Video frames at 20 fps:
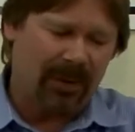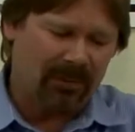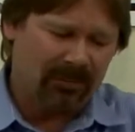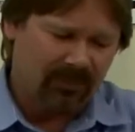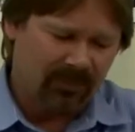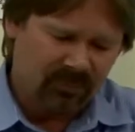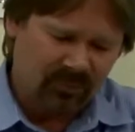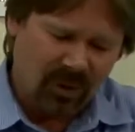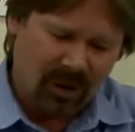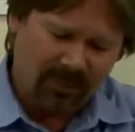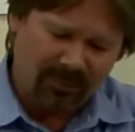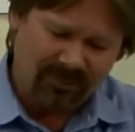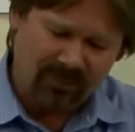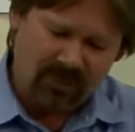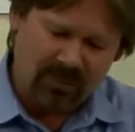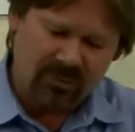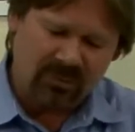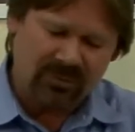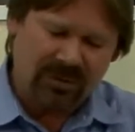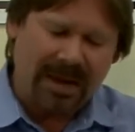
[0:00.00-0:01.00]
I'll drop a
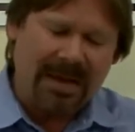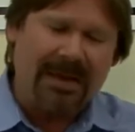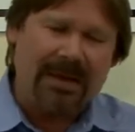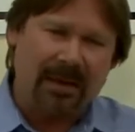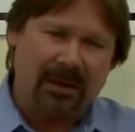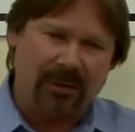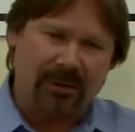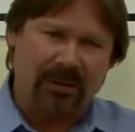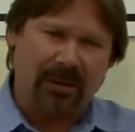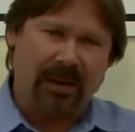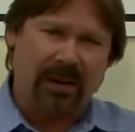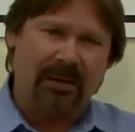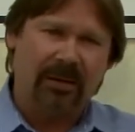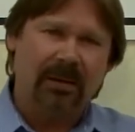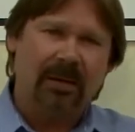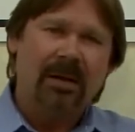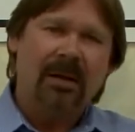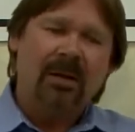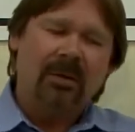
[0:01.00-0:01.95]
few stay nails in